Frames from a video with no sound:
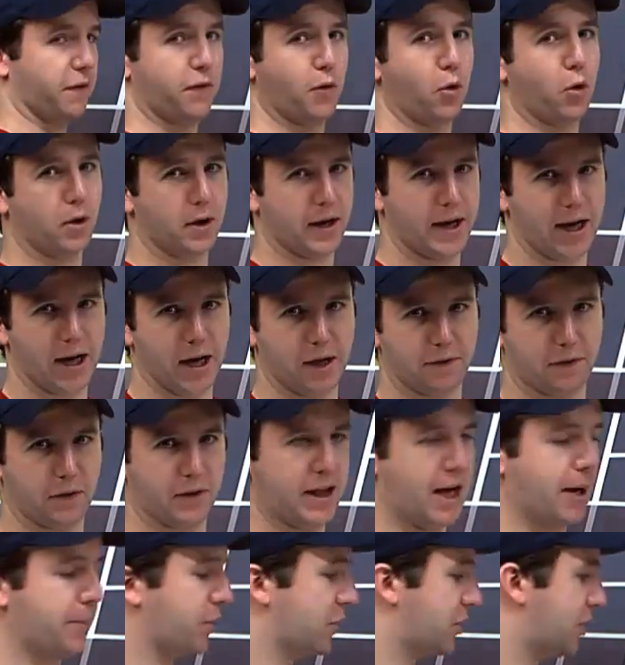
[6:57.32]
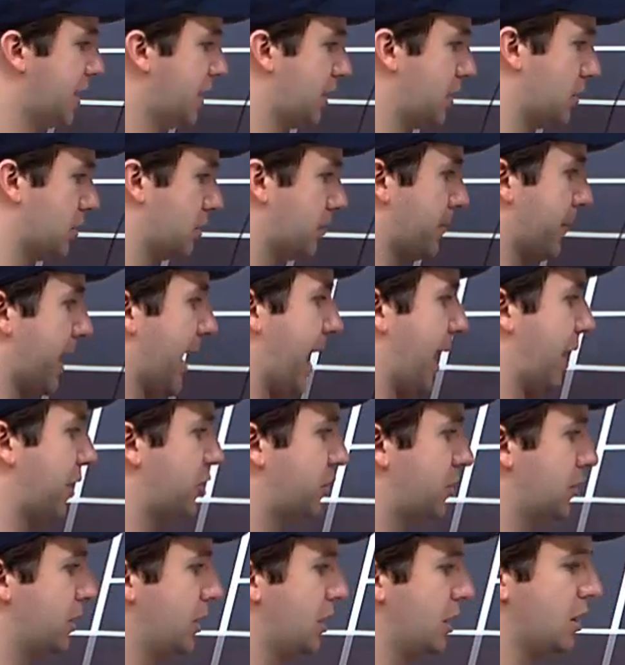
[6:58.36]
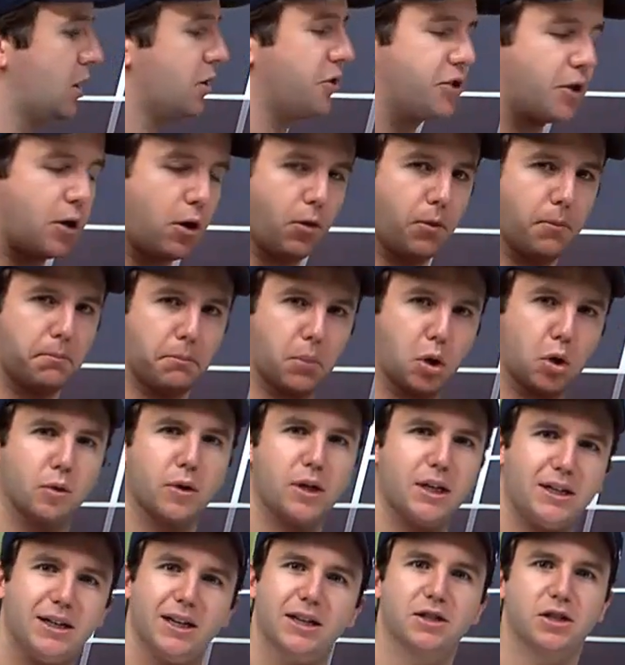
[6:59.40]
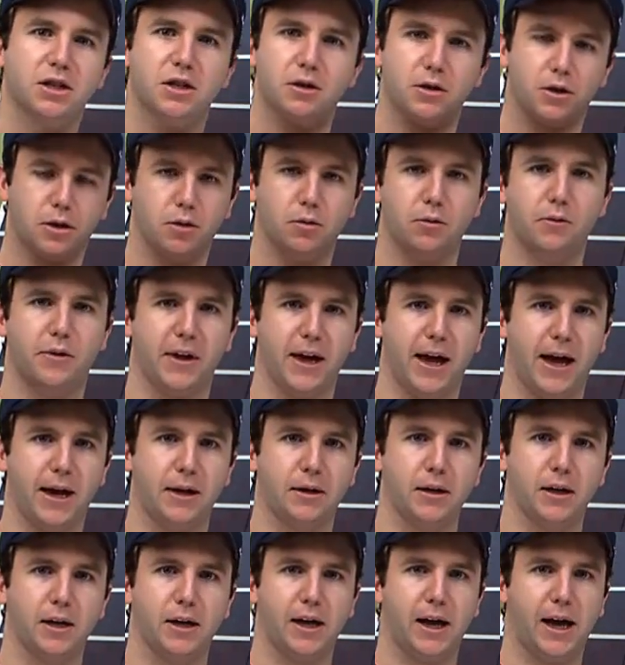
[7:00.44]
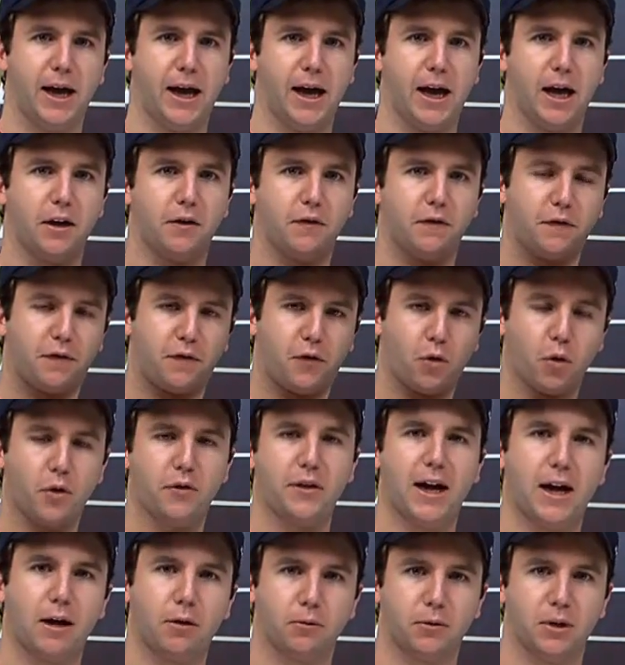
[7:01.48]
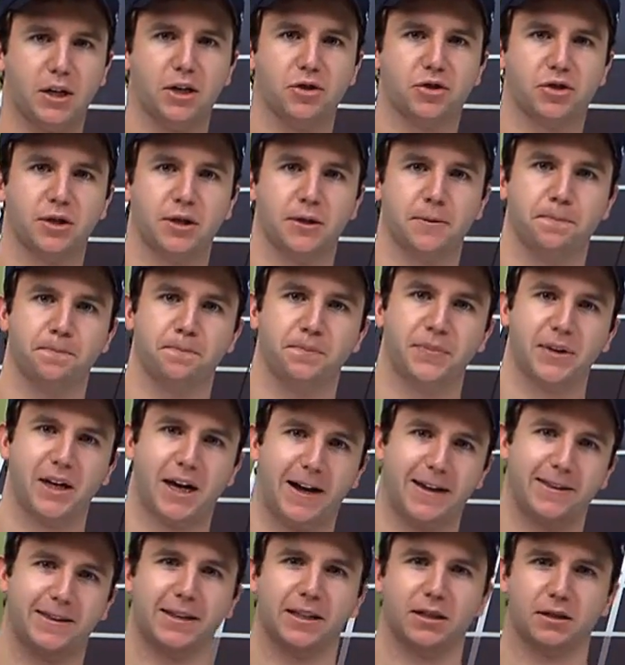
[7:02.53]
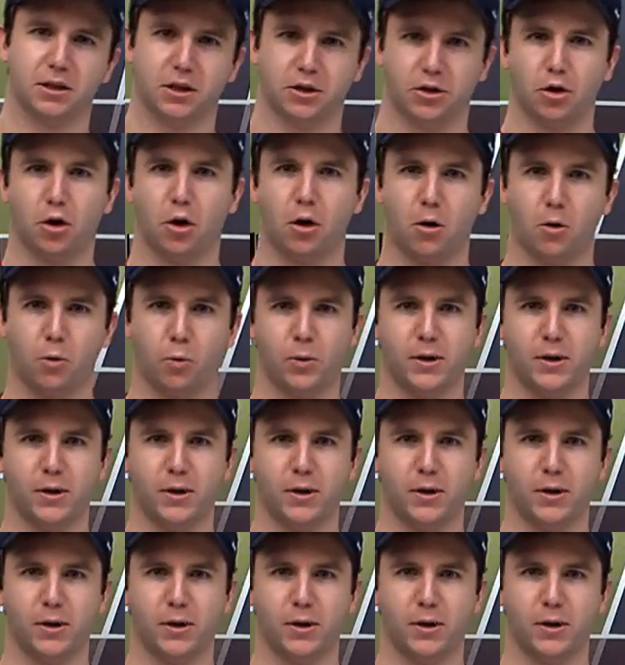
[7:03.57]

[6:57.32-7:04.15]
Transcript: forehand for that particular match. So Murray doesn't do that, and for that reason, I think Nadal